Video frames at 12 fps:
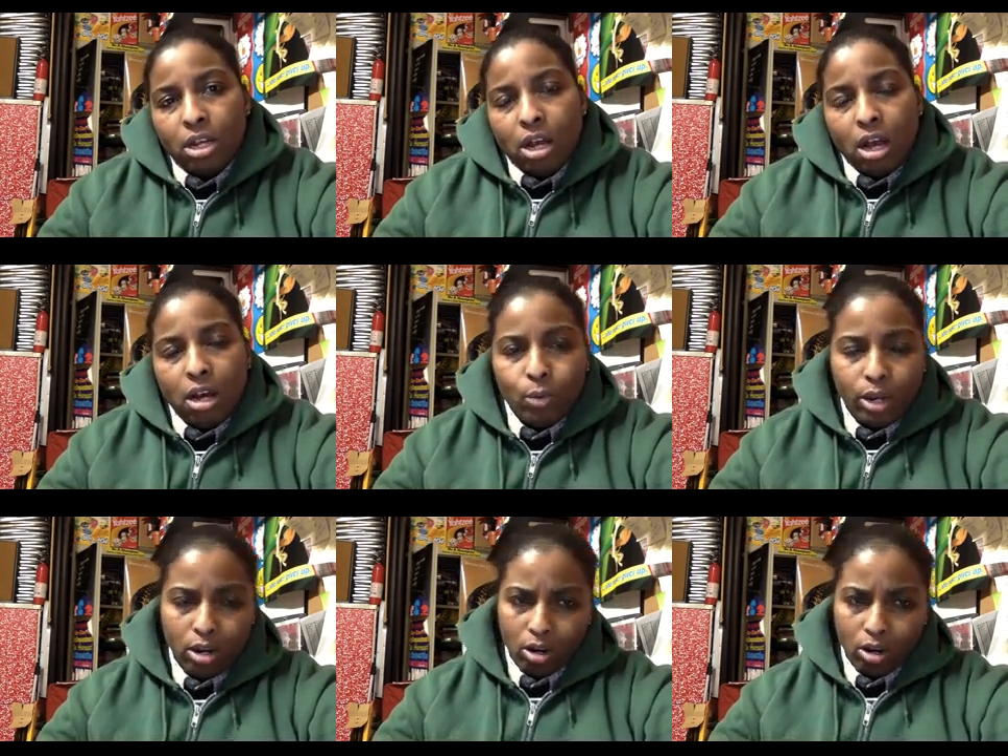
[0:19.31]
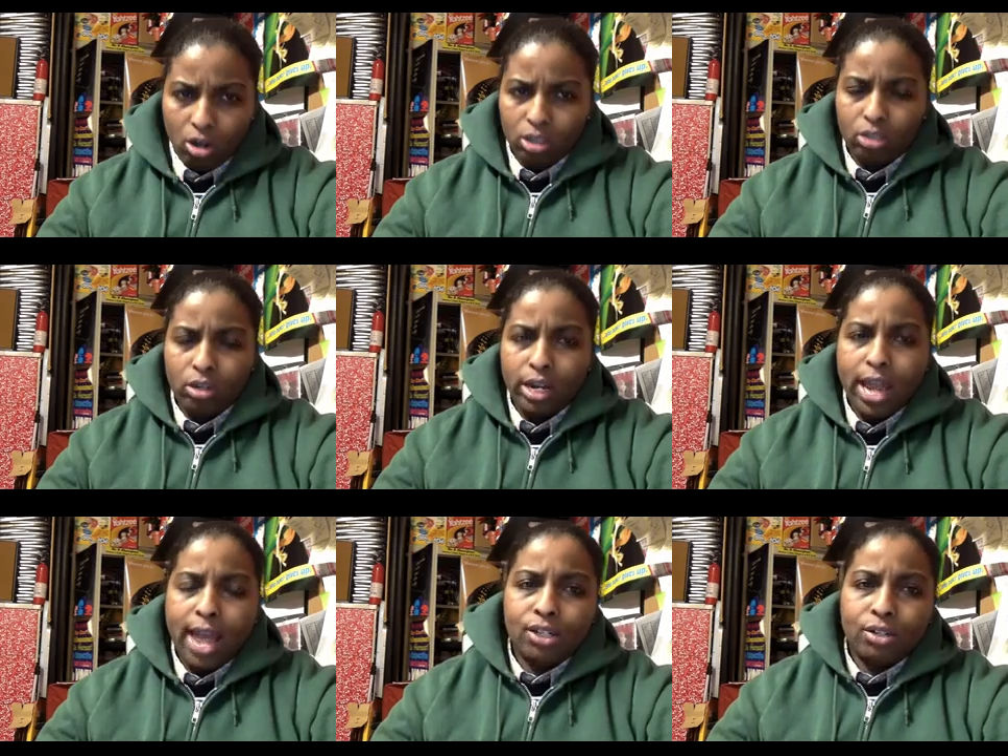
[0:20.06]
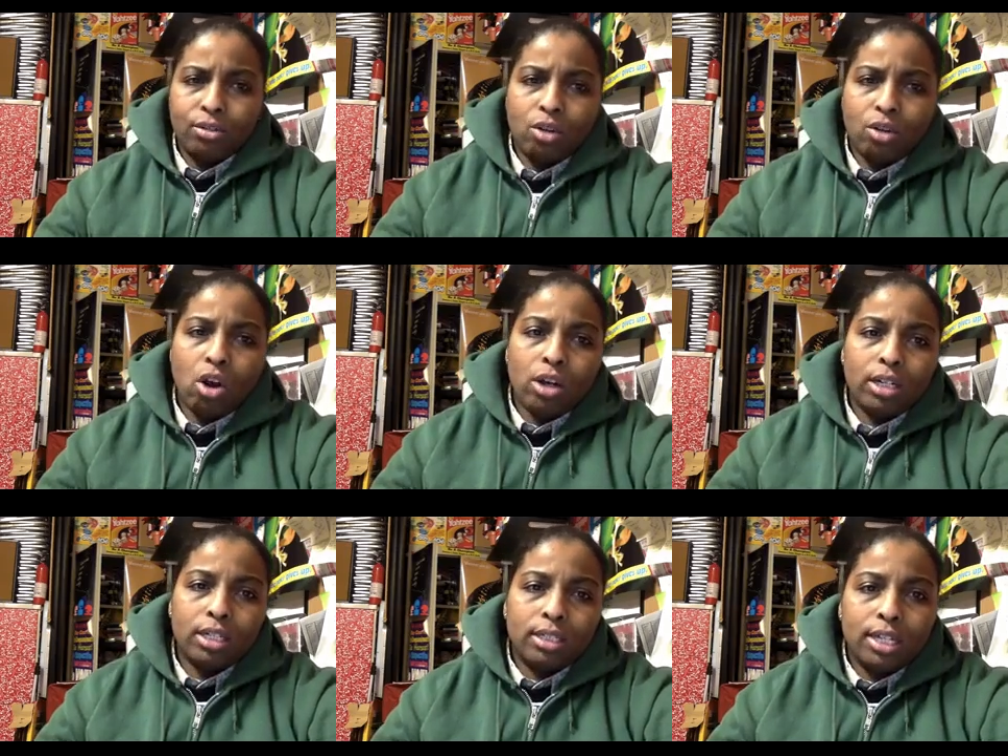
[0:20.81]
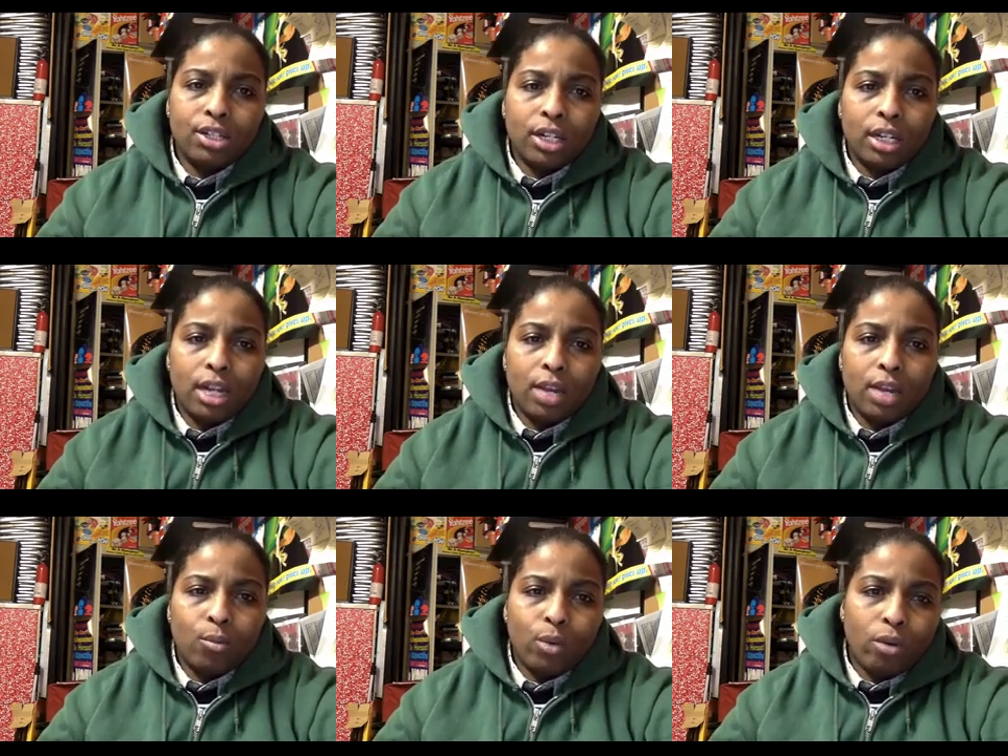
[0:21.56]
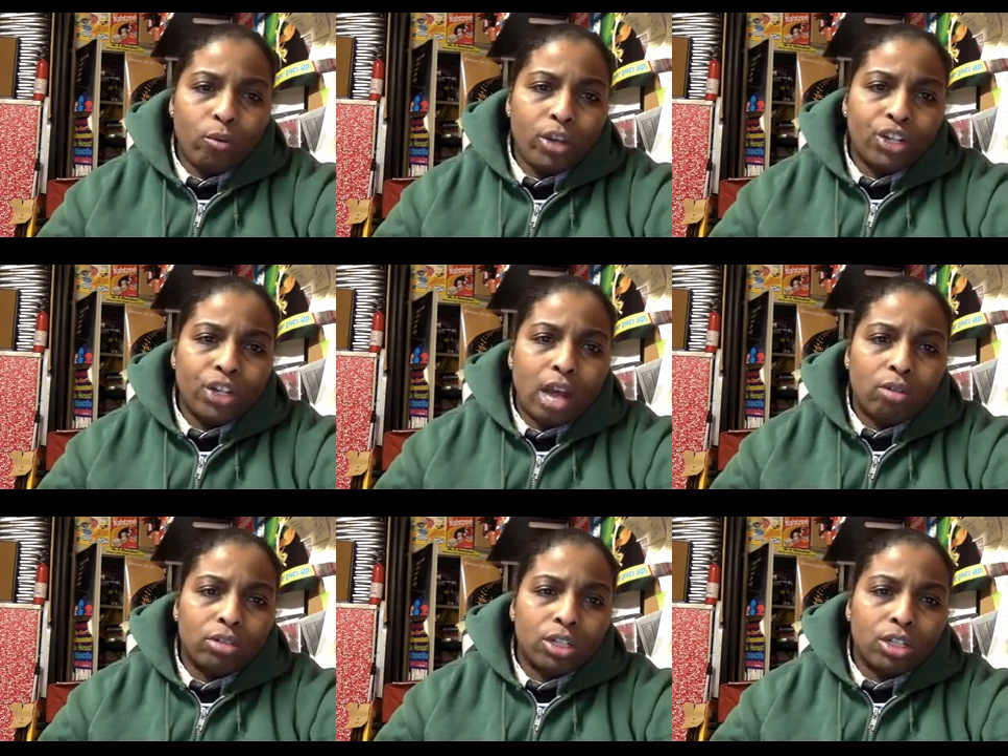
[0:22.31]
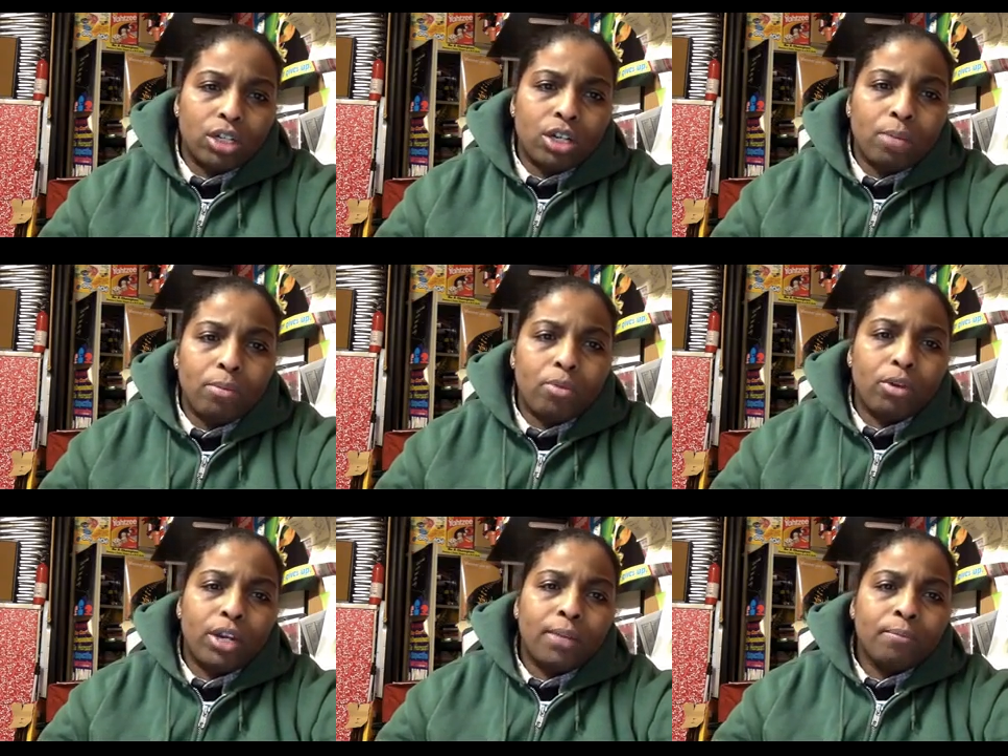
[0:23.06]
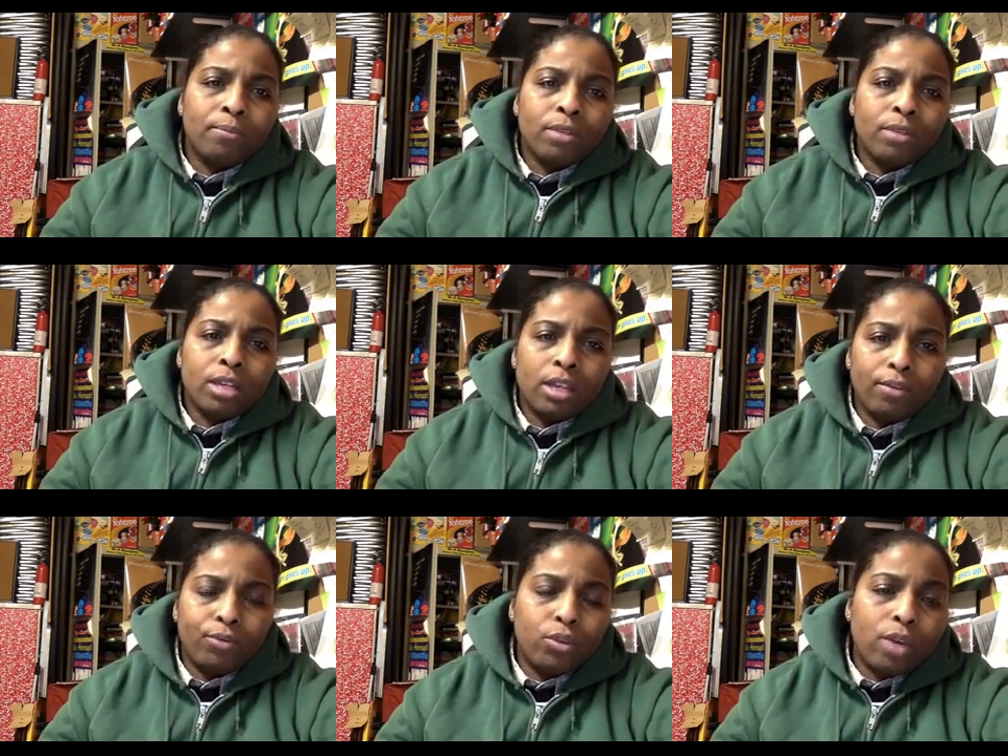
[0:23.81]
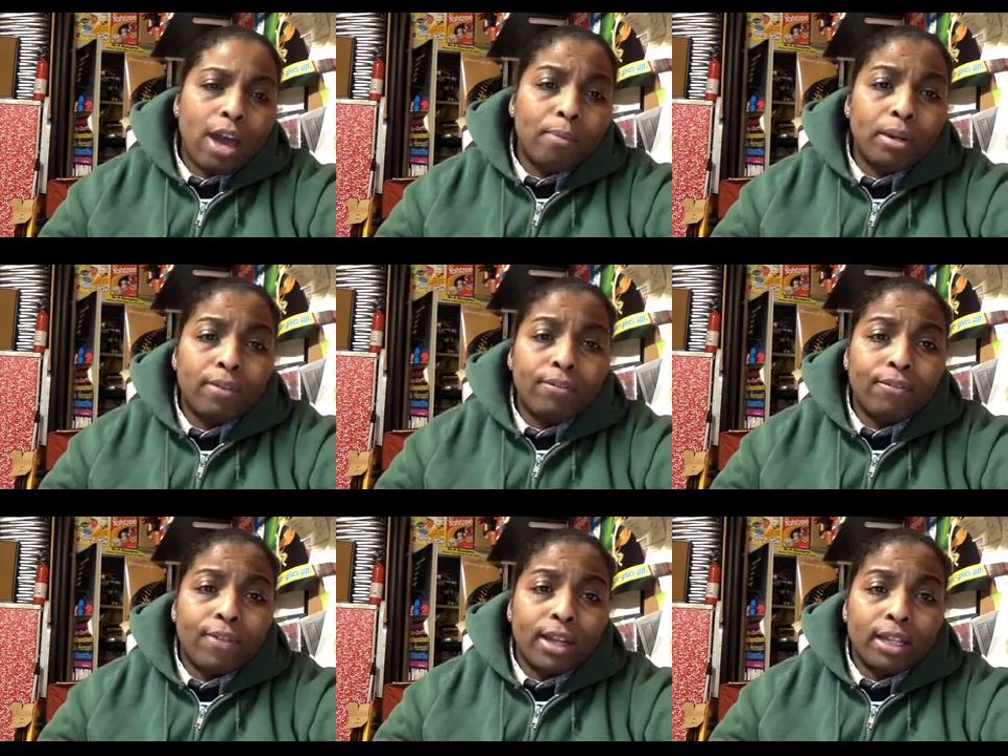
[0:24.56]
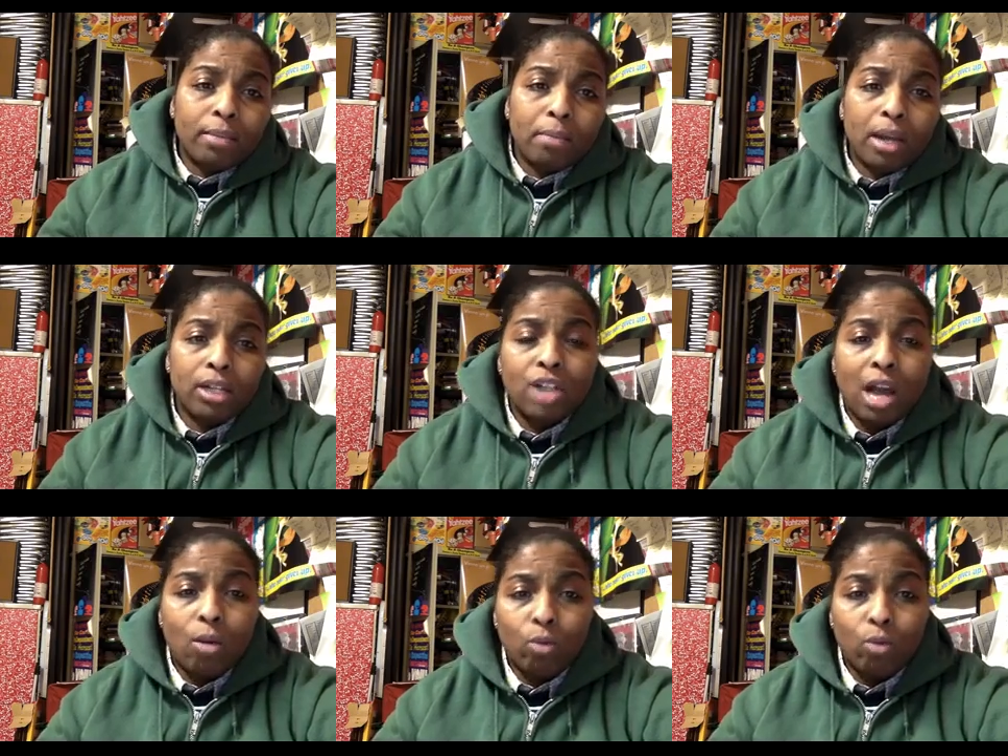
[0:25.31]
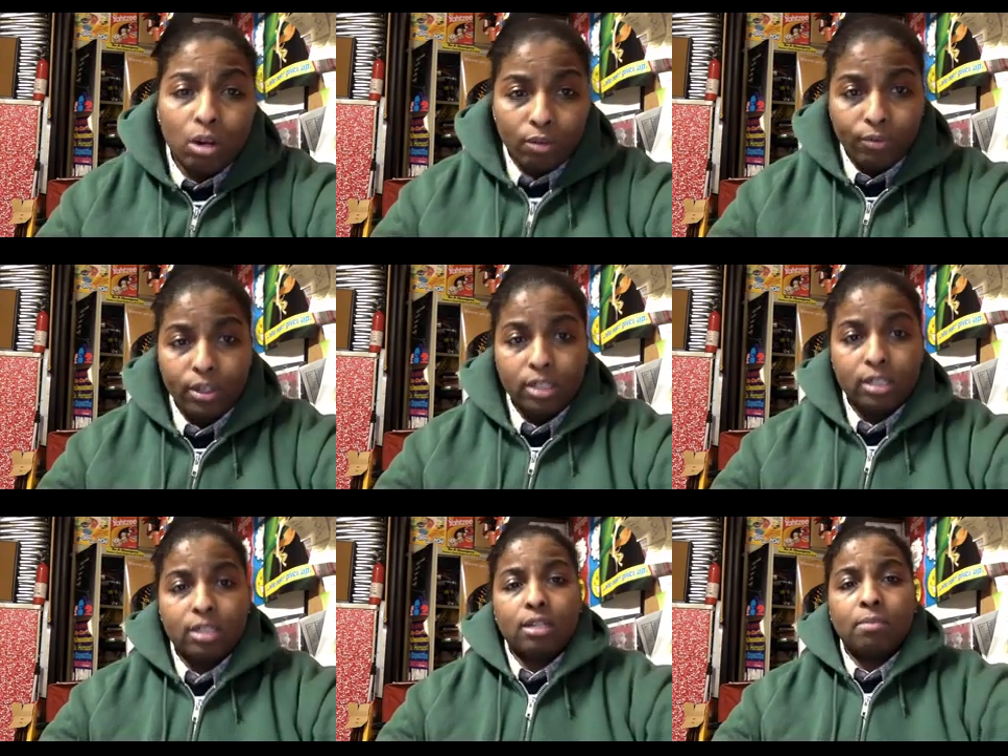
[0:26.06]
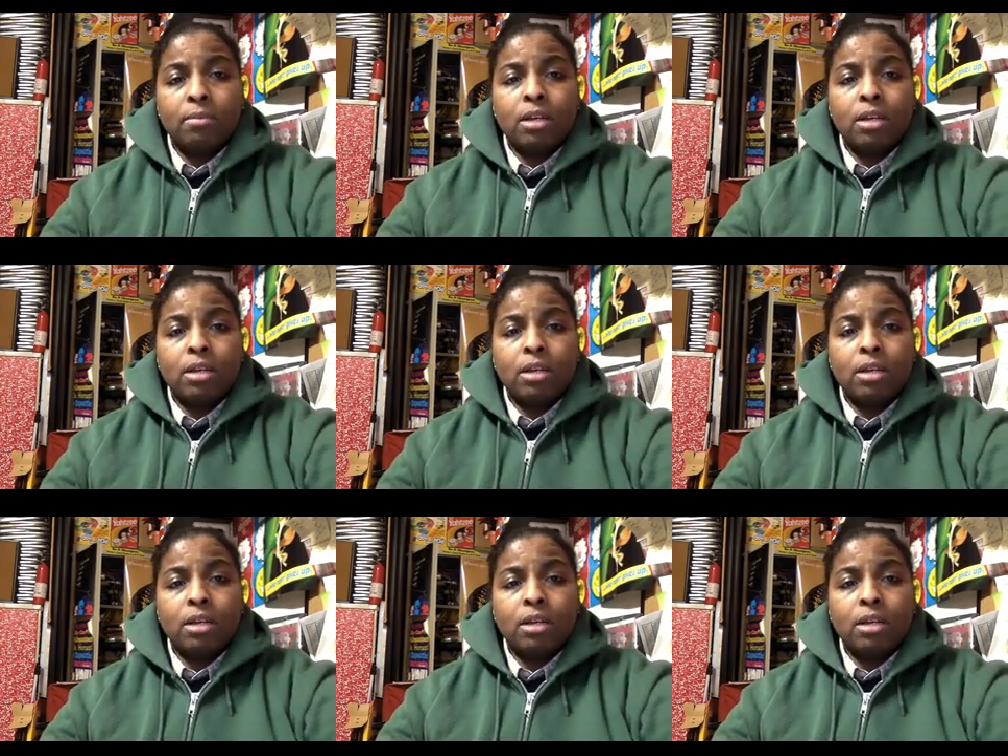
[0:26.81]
We are also a national organization, and we're reaching out to the community if you have been affected by the child welfare system.